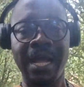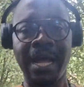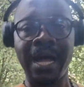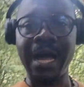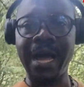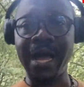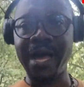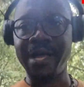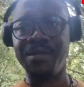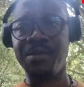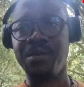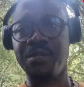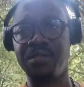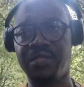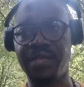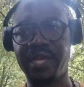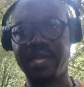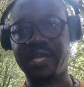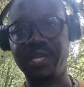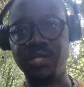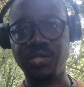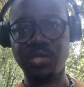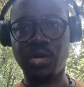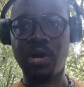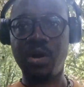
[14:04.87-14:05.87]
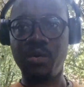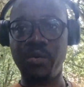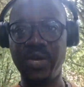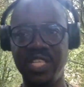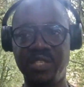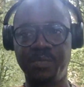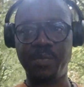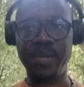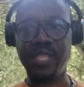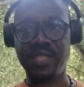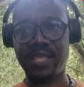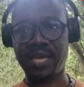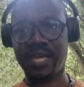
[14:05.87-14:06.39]
I don't think it's always
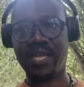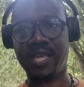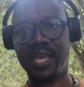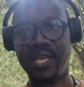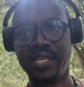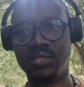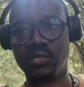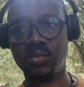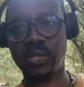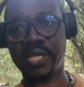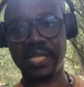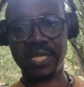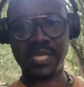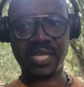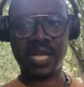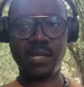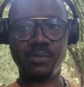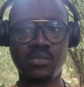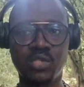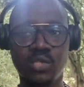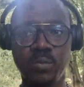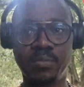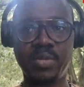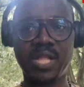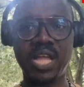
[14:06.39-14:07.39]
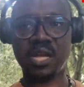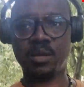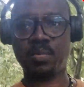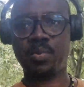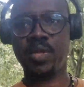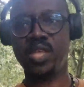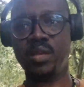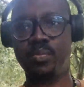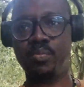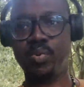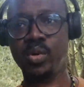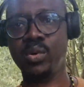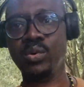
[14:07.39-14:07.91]
been the case when it comes to black
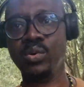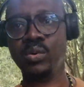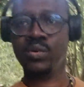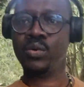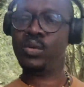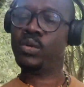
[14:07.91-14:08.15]
people,